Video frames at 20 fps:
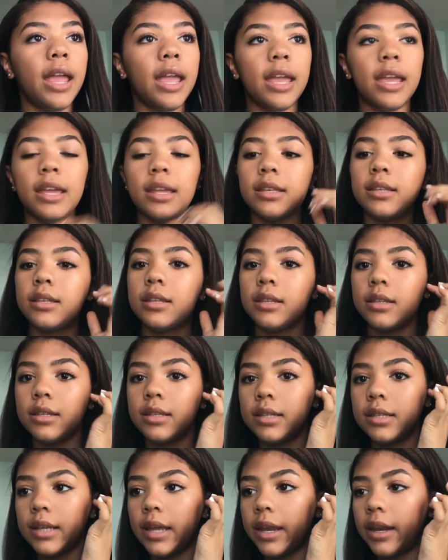And to
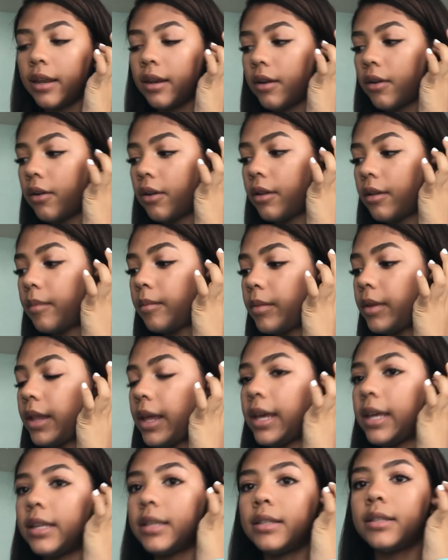set it all in
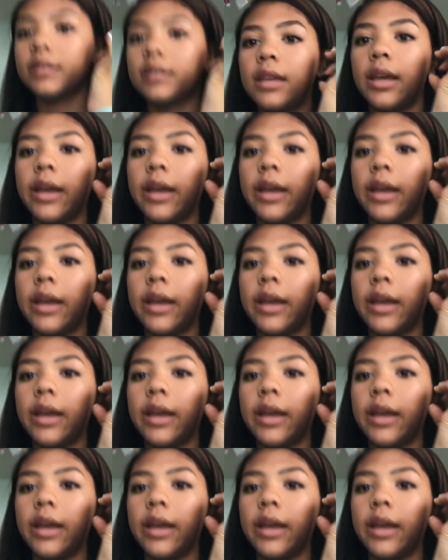place,